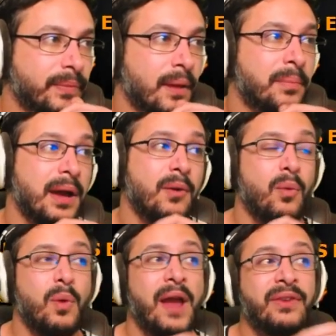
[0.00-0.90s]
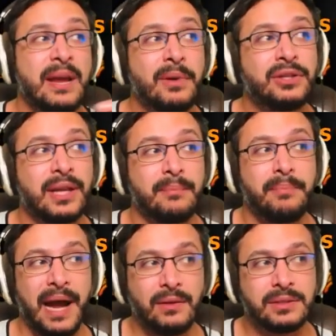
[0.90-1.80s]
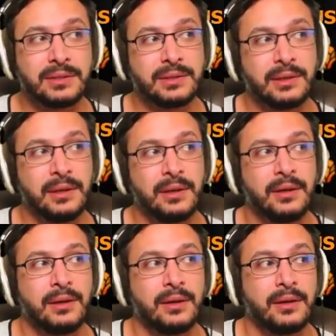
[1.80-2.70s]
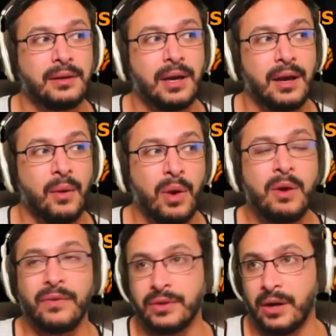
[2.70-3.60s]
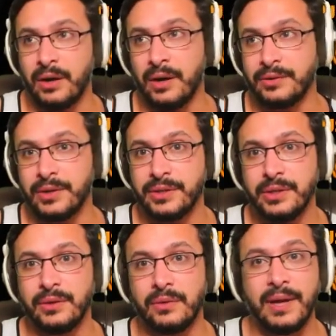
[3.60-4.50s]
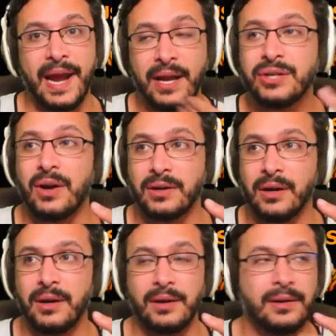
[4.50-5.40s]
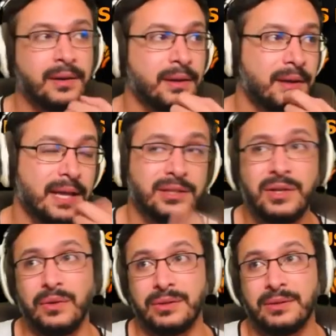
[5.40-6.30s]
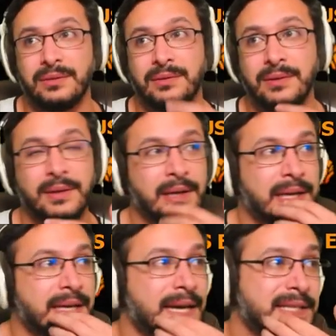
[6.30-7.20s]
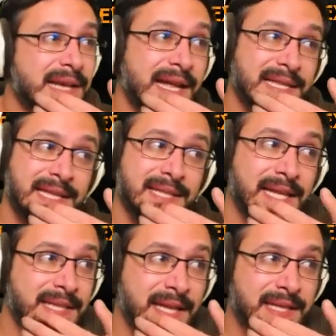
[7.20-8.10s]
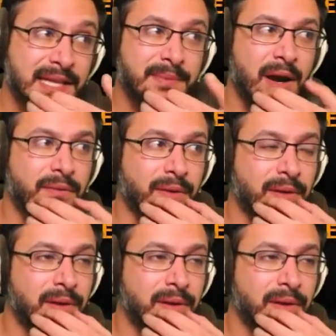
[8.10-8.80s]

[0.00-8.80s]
But if you're able to like bounce werewolf on turn 2 and draw a card, that's huge. That's powerful.